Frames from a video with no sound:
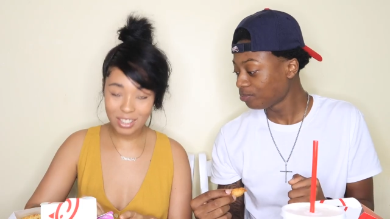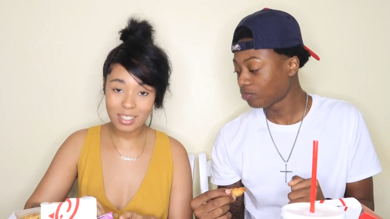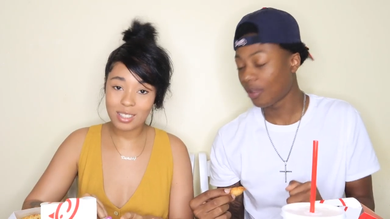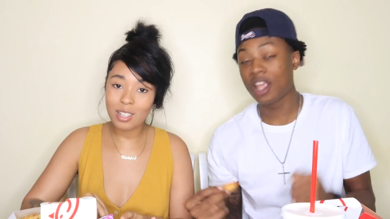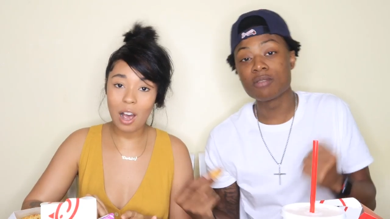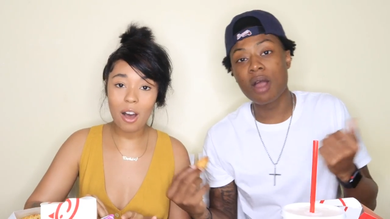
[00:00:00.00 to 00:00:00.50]

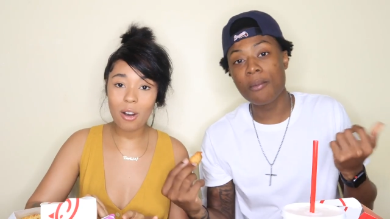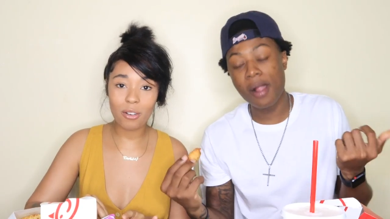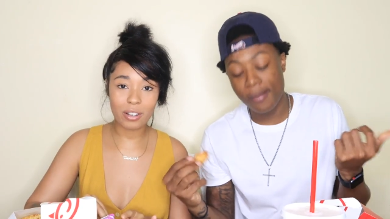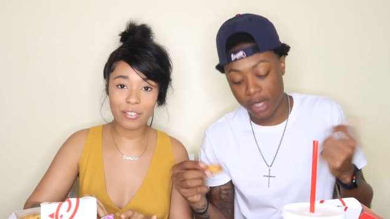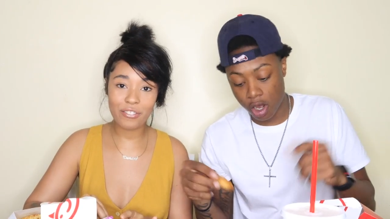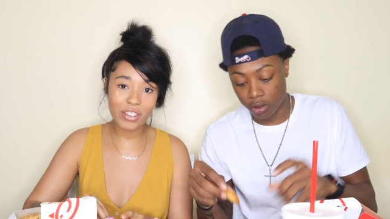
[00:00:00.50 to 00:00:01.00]
Speaker 1: Just That's
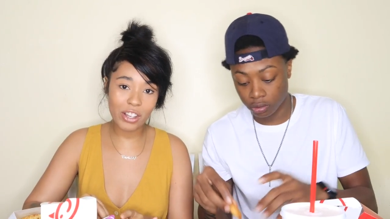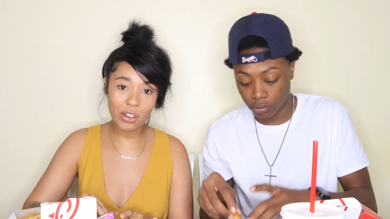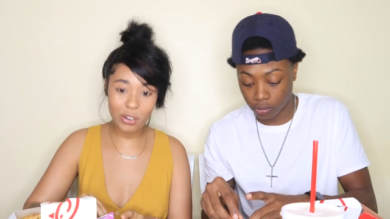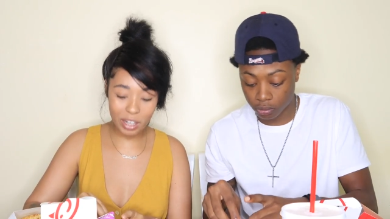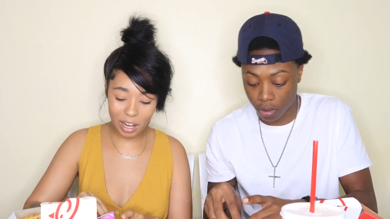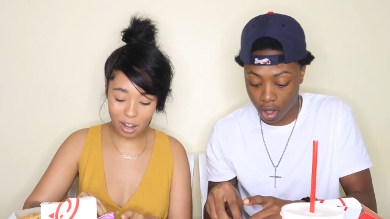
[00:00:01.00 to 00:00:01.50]
talk,
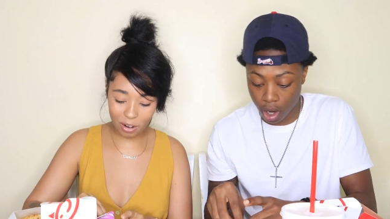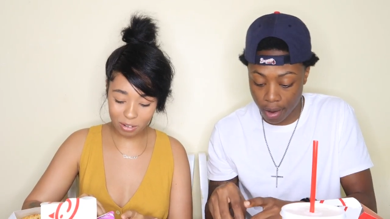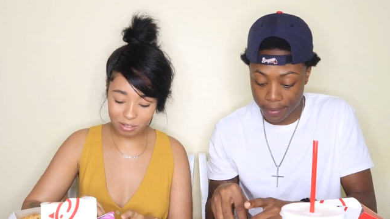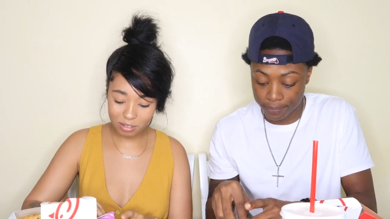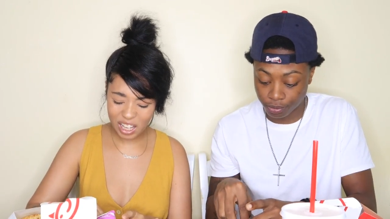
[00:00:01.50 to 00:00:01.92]
figure it out.